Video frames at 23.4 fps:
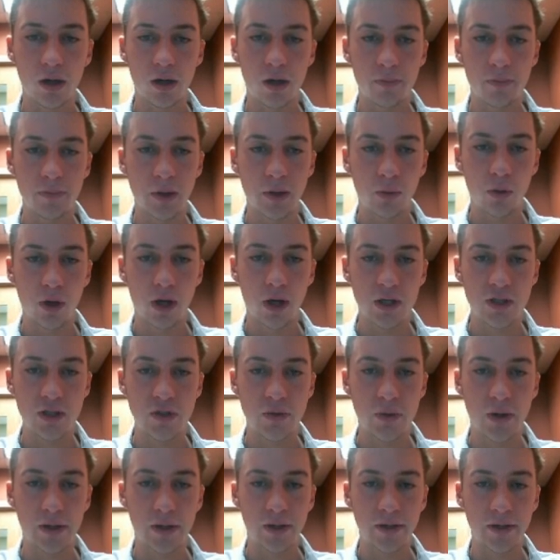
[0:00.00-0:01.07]
being watched.
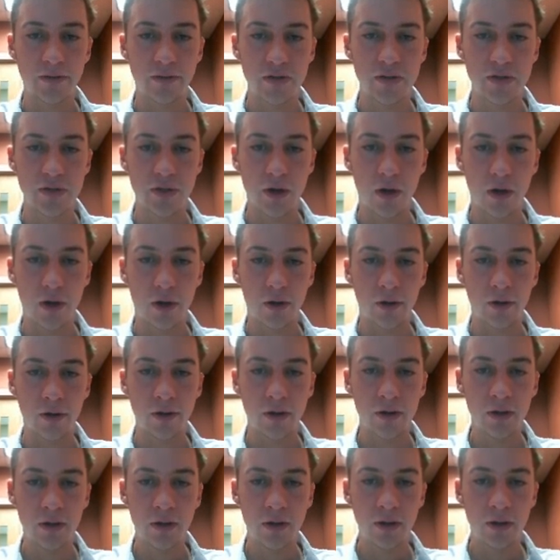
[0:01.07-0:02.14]
So I like to star
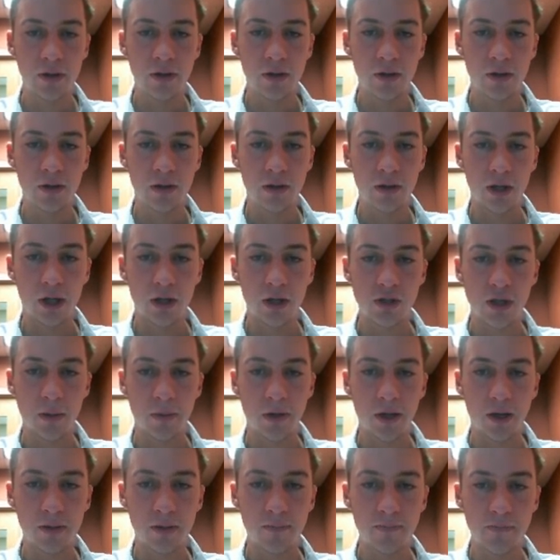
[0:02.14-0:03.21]

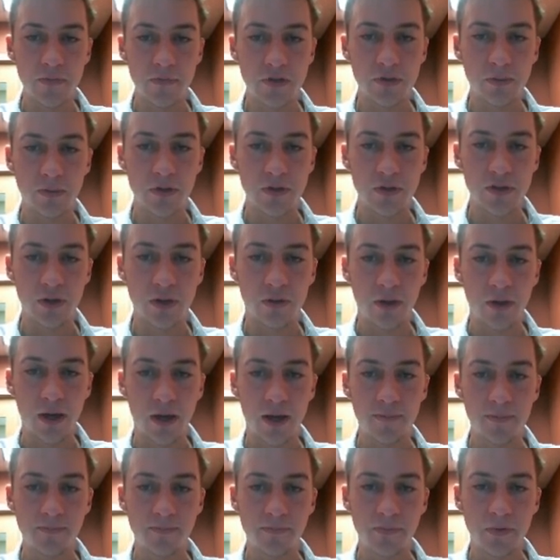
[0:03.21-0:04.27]
Gemini, so I'm going to star
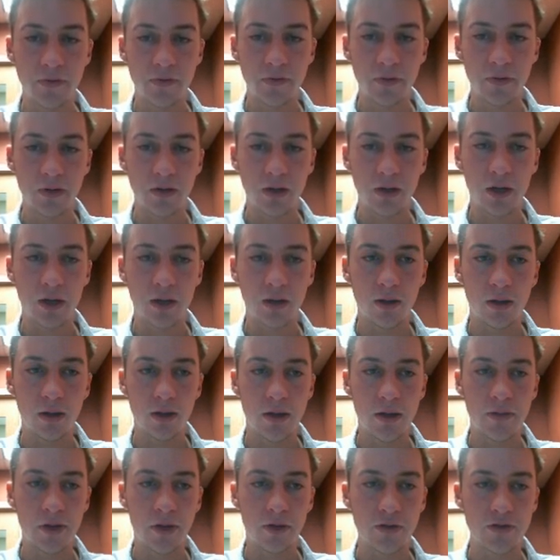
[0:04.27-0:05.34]
that,
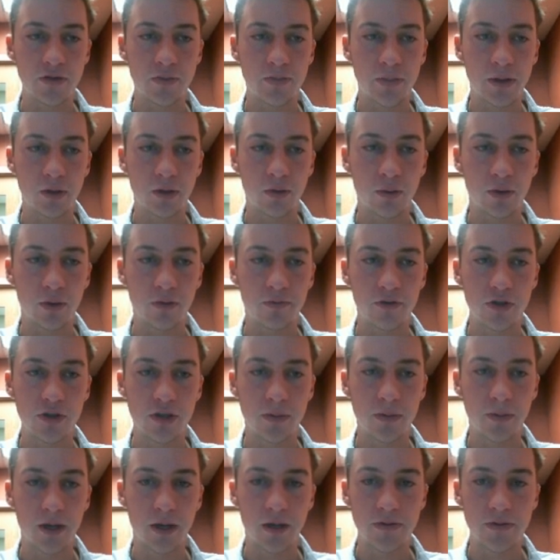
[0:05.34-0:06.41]
and then also Bitcoin for
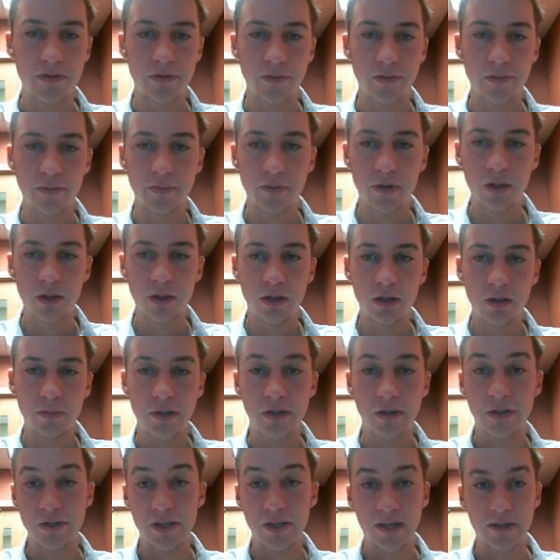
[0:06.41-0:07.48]
Gemini too,
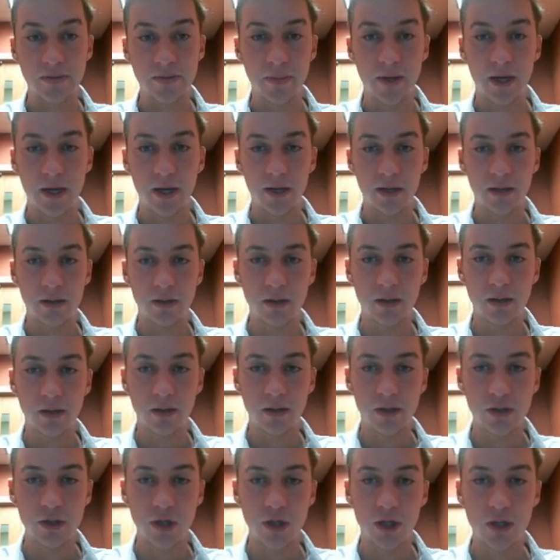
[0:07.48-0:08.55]
because that's my
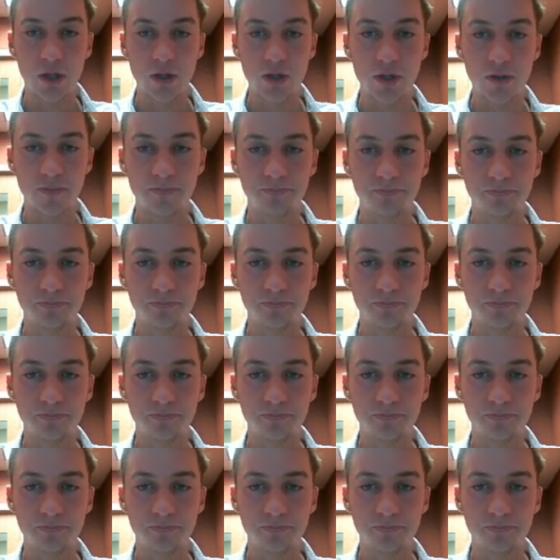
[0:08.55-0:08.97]
exchange.